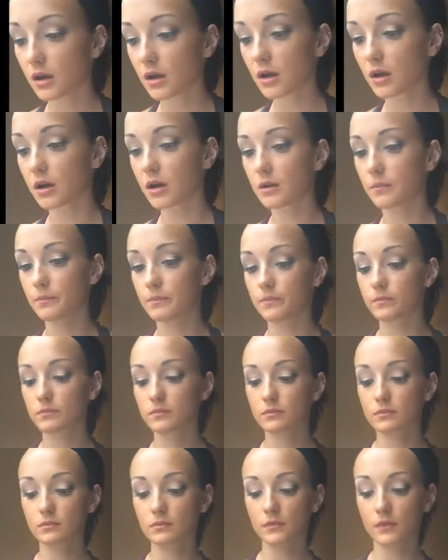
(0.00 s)

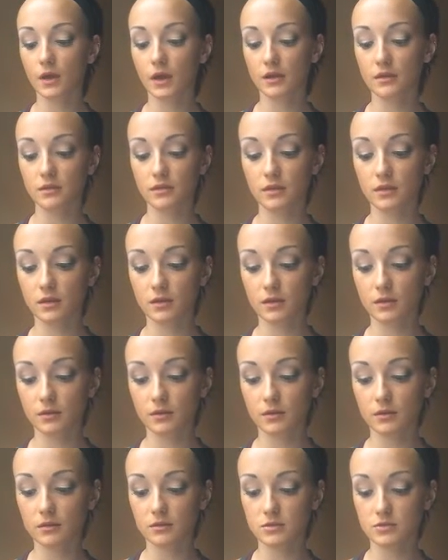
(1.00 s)
I
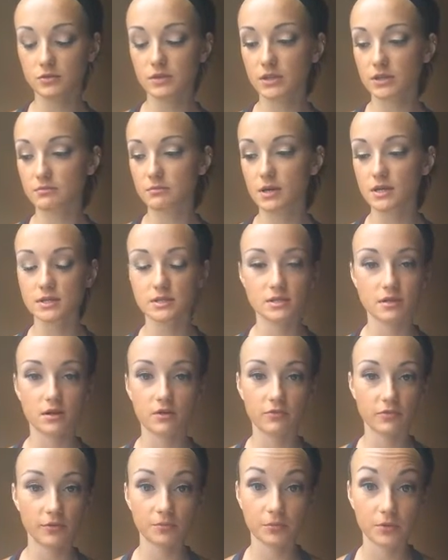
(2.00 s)
think doing it
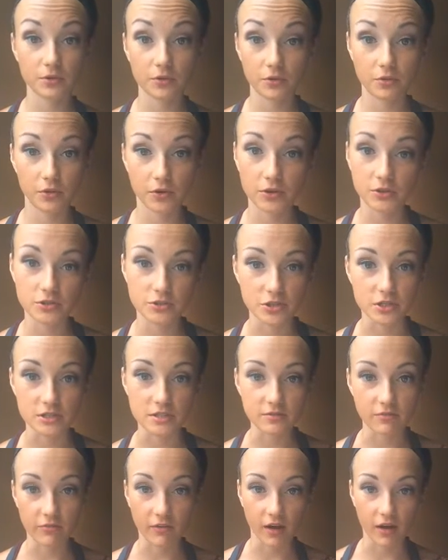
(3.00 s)
myself, I'm gonna look
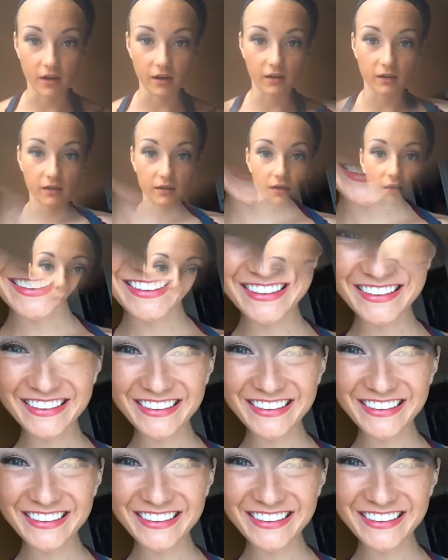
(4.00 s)
just fine.